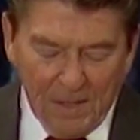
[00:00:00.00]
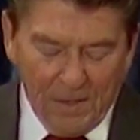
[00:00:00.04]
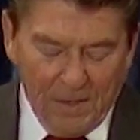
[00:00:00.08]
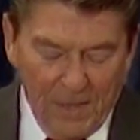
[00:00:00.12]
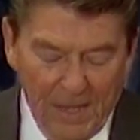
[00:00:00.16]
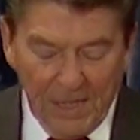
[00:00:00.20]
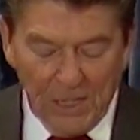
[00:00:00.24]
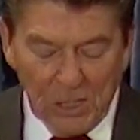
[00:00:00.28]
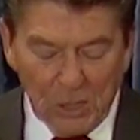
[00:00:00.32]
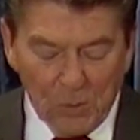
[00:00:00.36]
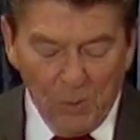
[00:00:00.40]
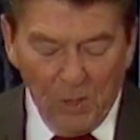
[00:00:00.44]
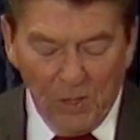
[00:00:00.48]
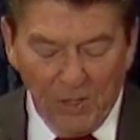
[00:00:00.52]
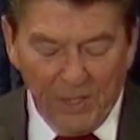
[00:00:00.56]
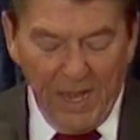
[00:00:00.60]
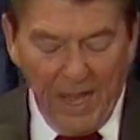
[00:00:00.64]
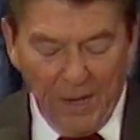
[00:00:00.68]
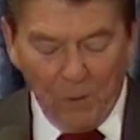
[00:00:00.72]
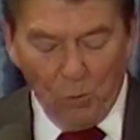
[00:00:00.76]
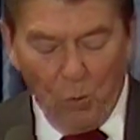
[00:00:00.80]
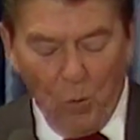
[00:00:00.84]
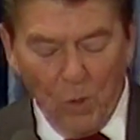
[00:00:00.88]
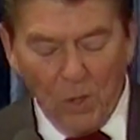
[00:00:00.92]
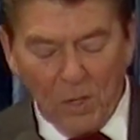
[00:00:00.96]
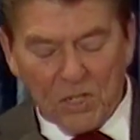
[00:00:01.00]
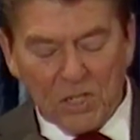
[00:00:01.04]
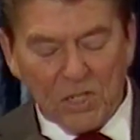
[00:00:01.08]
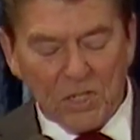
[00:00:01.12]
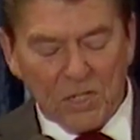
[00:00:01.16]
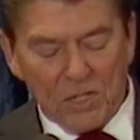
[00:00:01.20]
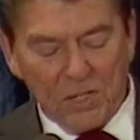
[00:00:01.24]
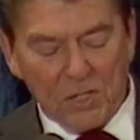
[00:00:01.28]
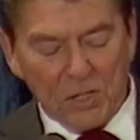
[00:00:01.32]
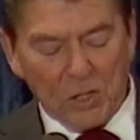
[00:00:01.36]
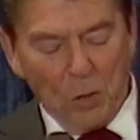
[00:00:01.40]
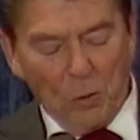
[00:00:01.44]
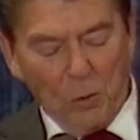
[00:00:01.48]
things will get worse
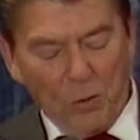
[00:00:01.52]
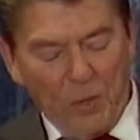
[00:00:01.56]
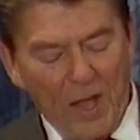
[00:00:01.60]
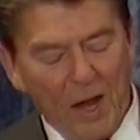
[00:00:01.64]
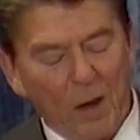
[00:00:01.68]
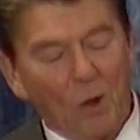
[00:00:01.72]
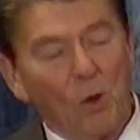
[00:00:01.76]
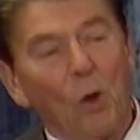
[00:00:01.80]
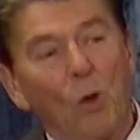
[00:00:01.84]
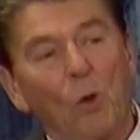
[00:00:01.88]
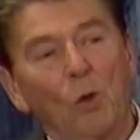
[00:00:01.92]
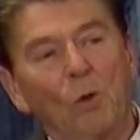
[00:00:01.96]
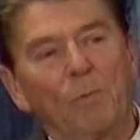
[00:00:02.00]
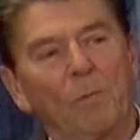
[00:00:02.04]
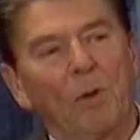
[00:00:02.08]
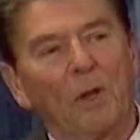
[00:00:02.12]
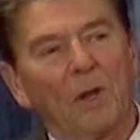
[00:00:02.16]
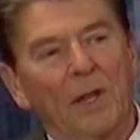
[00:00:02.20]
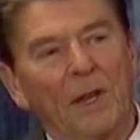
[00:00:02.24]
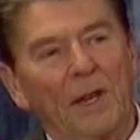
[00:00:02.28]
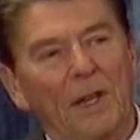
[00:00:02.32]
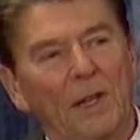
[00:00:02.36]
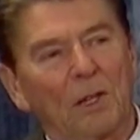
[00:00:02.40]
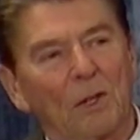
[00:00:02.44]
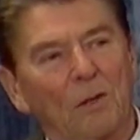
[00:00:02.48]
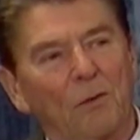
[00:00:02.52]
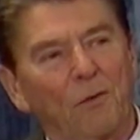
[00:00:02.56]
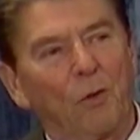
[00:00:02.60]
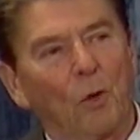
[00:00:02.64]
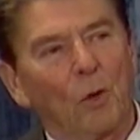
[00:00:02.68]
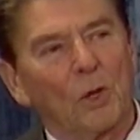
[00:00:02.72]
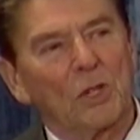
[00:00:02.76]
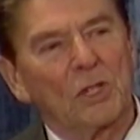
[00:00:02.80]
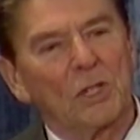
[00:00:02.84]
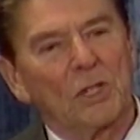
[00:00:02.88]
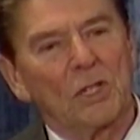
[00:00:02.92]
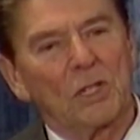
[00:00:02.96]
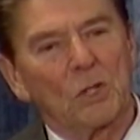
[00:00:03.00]
so their own political
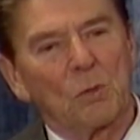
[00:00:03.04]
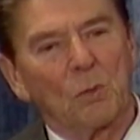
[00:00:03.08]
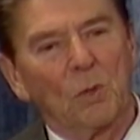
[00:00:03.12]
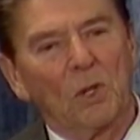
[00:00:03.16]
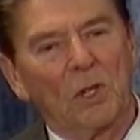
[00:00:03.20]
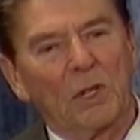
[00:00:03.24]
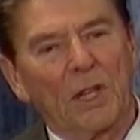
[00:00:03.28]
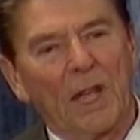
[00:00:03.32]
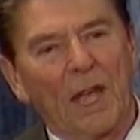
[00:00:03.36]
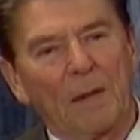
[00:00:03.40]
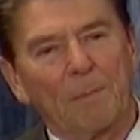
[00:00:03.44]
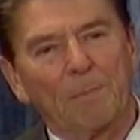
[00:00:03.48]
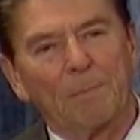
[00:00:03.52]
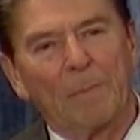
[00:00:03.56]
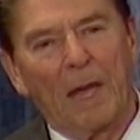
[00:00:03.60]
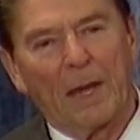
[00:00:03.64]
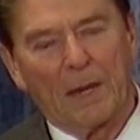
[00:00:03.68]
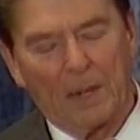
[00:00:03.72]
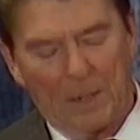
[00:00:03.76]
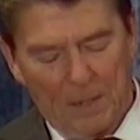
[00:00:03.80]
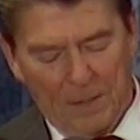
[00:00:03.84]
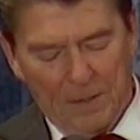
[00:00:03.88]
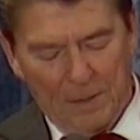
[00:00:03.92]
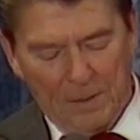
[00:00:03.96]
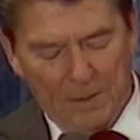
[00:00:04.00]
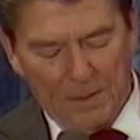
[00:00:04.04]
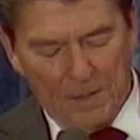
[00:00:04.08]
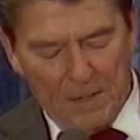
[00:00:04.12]
fortunes will get better.